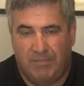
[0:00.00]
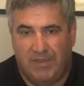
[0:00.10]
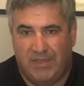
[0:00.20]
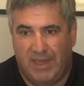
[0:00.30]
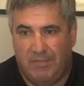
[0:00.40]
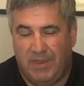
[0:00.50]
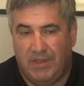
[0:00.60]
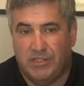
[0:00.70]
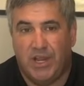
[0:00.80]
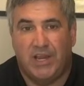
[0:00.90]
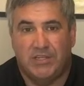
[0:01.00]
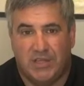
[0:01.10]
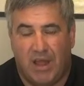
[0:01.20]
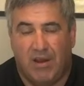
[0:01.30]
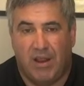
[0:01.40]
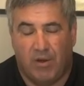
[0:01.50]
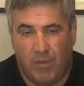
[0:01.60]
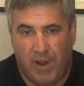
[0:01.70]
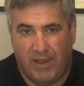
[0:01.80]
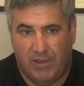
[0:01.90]
that they be changed out on a
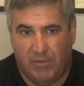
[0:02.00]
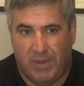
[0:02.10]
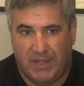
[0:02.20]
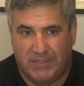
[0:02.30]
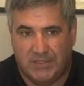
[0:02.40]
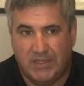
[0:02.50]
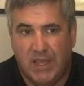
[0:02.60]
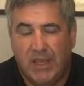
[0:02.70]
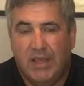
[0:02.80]
regular basis,